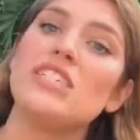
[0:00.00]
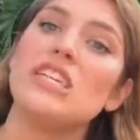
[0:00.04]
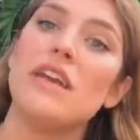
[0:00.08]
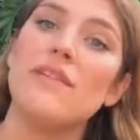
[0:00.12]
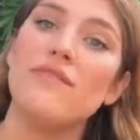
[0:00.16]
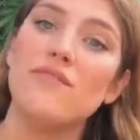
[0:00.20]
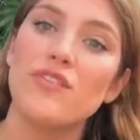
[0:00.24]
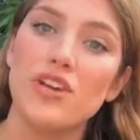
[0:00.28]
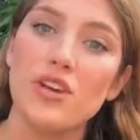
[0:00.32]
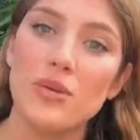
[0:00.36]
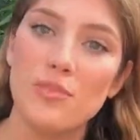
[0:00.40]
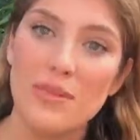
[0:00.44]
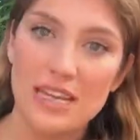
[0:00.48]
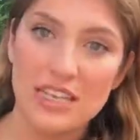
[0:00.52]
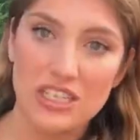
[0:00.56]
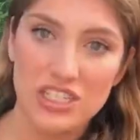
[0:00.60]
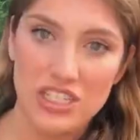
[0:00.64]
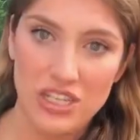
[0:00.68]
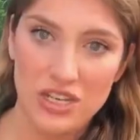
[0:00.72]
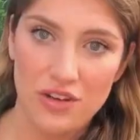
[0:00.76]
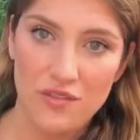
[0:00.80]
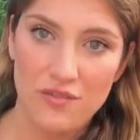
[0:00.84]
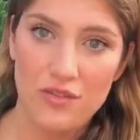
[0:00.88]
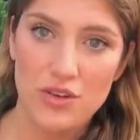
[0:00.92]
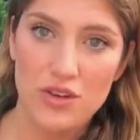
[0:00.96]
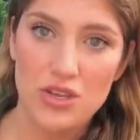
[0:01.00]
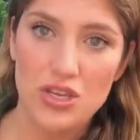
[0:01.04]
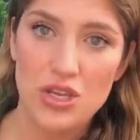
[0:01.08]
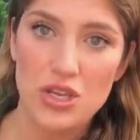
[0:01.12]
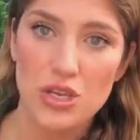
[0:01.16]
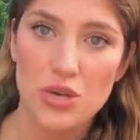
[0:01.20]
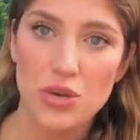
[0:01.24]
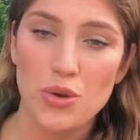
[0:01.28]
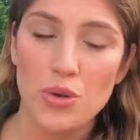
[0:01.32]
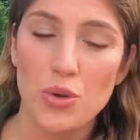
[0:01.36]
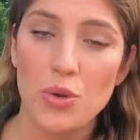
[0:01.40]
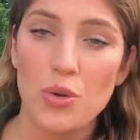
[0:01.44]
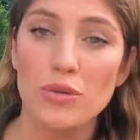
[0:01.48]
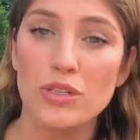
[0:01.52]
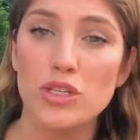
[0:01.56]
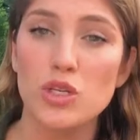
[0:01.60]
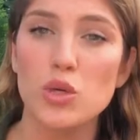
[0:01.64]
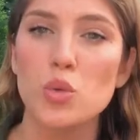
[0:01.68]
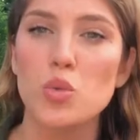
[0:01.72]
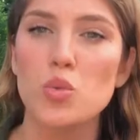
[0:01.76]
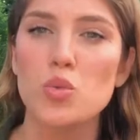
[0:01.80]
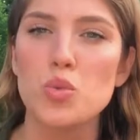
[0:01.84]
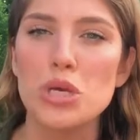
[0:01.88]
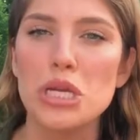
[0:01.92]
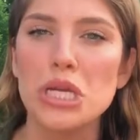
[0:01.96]
information for you to
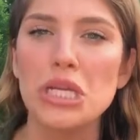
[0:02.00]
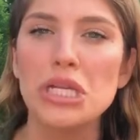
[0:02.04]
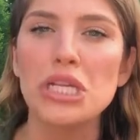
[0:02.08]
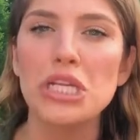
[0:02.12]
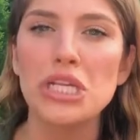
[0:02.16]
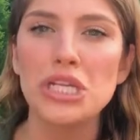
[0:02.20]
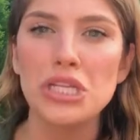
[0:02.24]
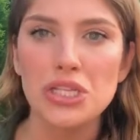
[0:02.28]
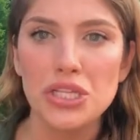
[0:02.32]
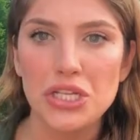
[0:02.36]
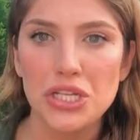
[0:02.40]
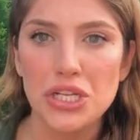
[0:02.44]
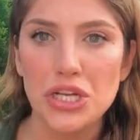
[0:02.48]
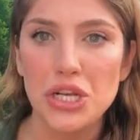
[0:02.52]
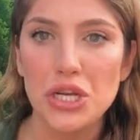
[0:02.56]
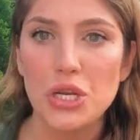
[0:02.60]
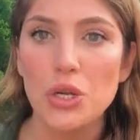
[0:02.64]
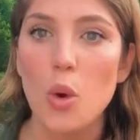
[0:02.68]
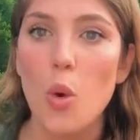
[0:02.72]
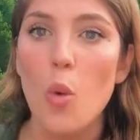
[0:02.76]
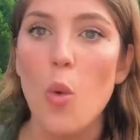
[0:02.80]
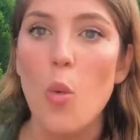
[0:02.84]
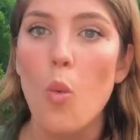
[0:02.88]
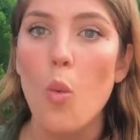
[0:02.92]
really learn